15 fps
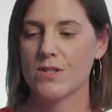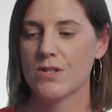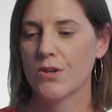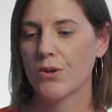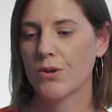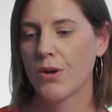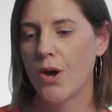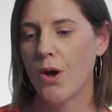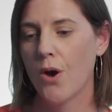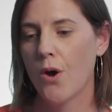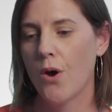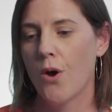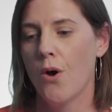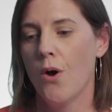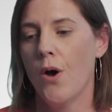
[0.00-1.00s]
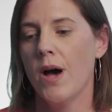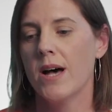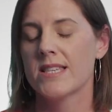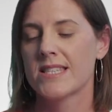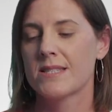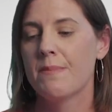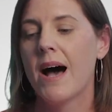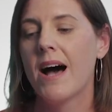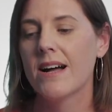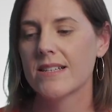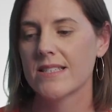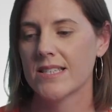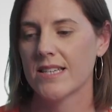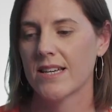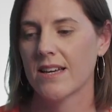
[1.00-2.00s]
So a
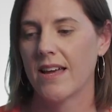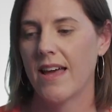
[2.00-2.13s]
SMART